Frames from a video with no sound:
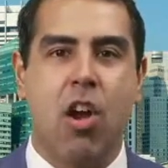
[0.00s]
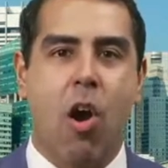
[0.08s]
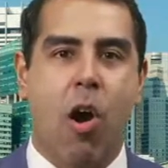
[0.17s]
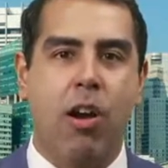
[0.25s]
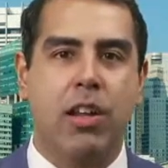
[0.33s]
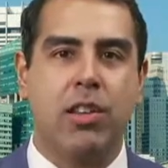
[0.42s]

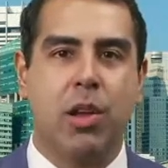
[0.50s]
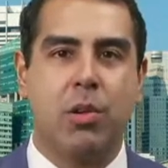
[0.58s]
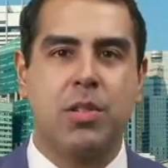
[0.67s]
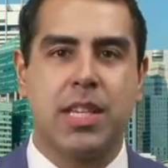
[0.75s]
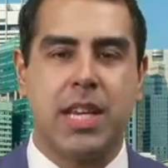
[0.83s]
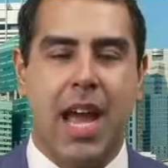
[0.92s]
are in
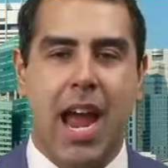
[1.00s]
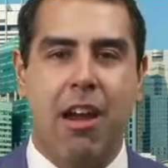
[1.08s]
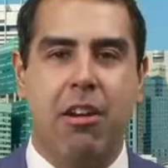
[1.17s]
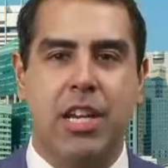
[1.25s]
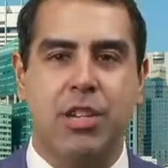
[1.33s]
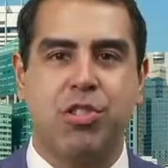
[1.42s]
loans and higher
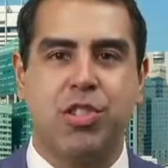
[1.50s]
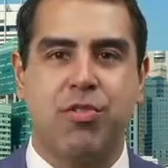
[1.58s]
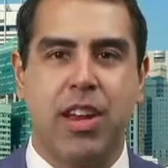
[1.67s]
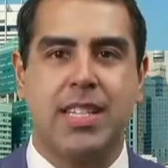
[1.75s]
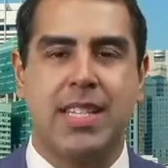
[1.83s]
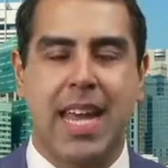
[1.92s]
interest
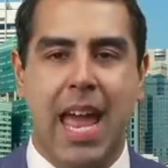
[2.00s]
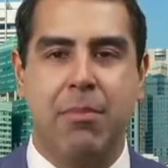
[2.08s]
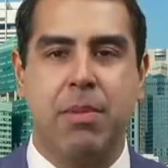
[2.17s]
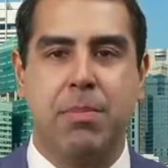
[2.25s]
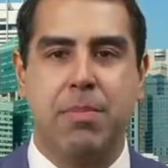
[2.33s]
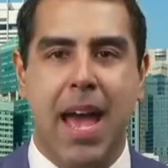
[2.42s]
rates can
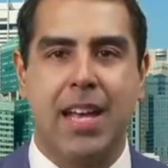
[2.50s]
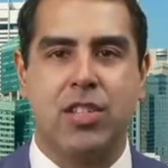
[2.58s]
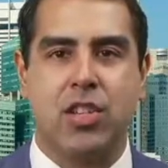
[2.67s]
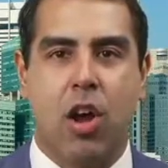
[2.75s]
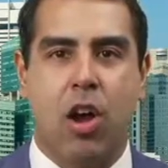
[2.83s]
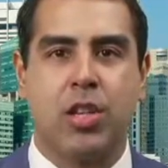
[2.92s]
be passed
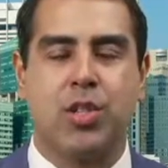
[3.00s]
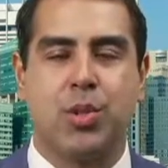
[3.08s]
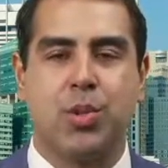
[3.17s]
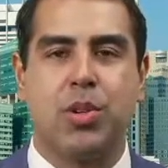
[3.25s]
on to